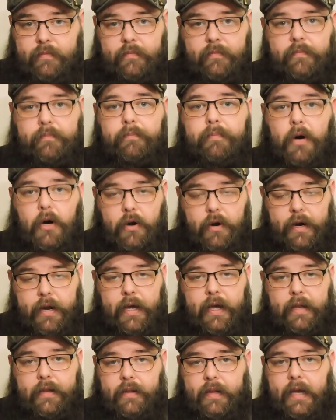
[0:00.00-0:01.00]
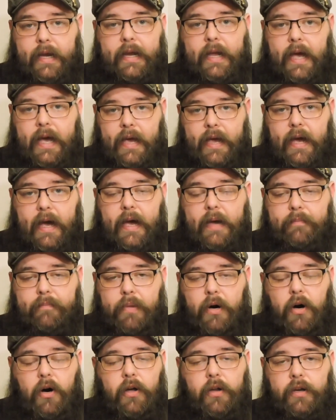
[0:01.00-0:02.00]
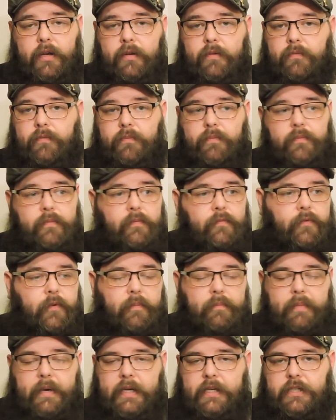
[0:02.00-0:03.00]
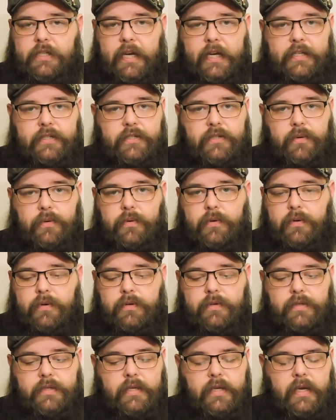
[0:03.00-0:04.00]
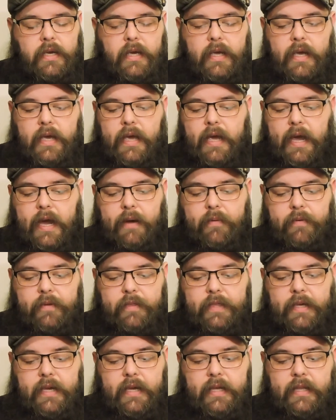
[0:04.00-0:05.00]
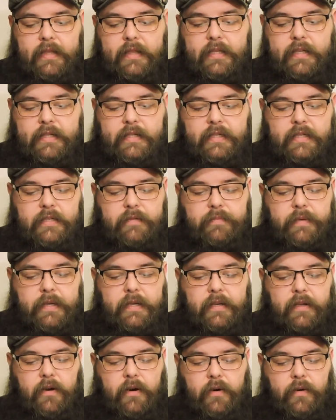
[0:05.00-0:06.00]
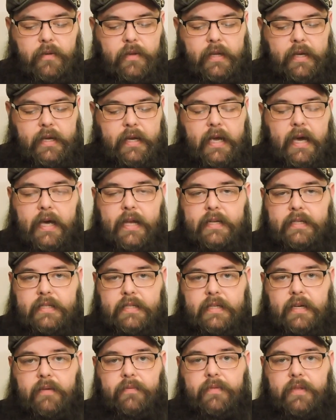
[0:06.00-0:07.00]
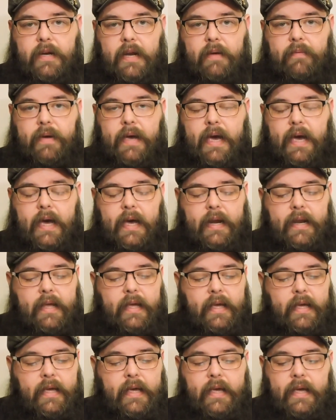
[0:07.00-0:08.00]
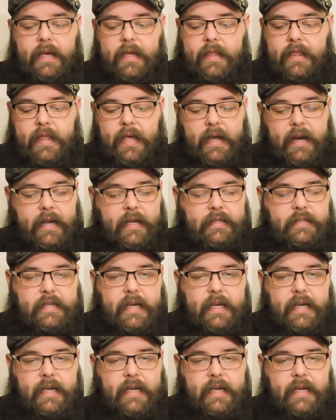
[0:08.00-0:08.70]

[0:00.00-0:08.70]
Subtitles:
bar none. Like, I bought from big chain stores, everything. This has been the only kind of stuff that I've had that has